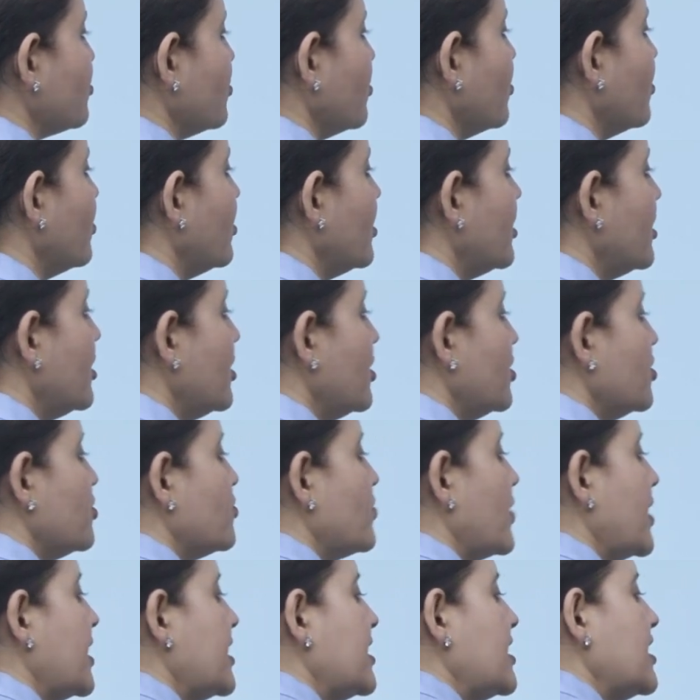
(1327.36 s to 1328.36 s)
2.
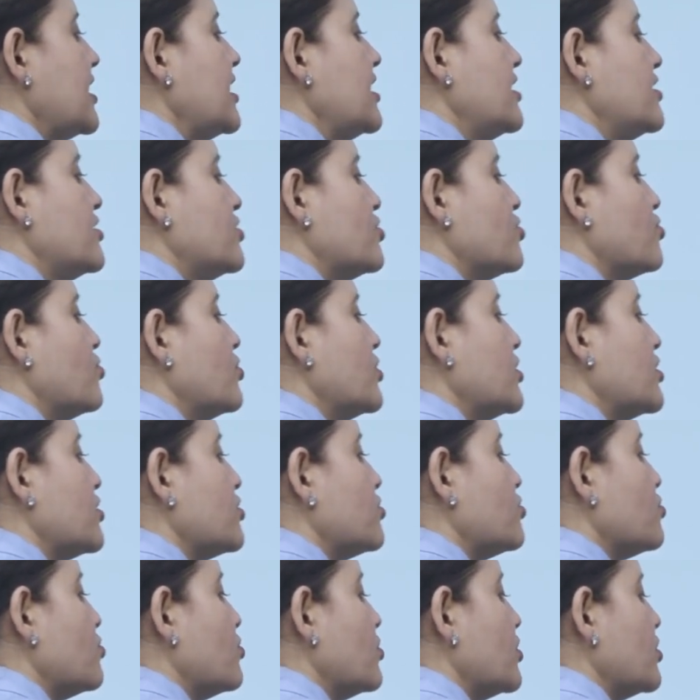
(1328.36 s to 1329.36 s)
20, 2
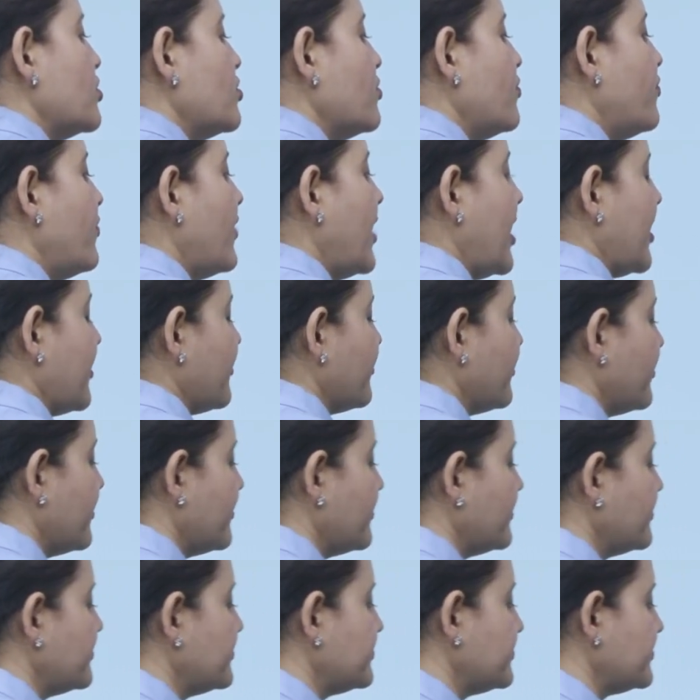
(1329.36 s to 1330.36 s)
into 2 into 5.
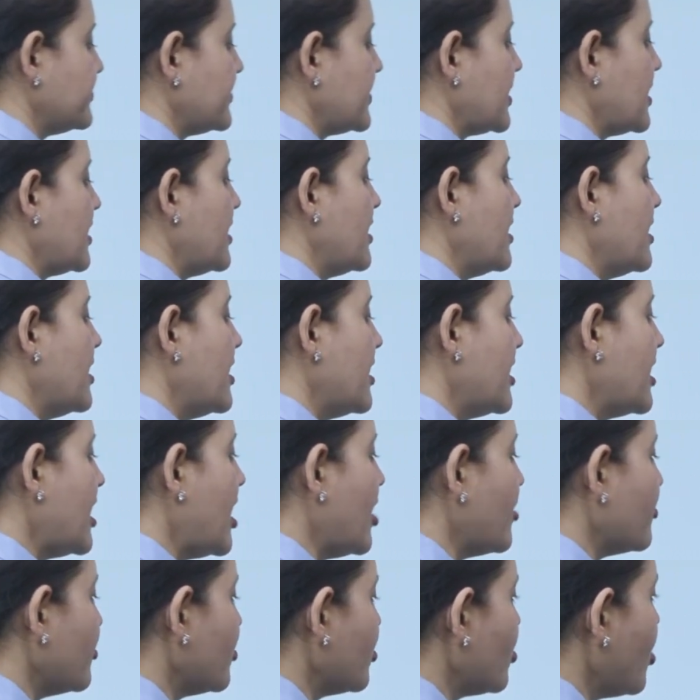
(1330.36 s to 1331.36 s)

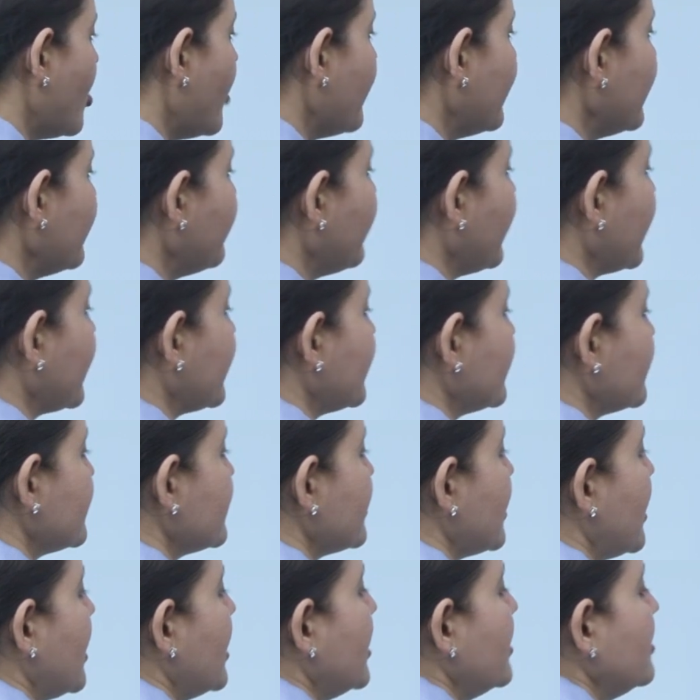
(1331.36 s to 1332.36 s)
Now the common
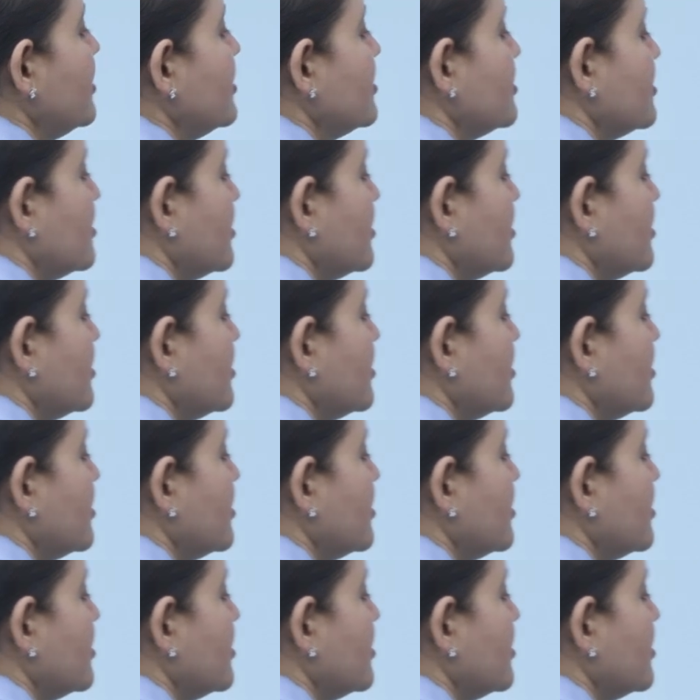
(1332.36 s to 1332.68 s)
factors are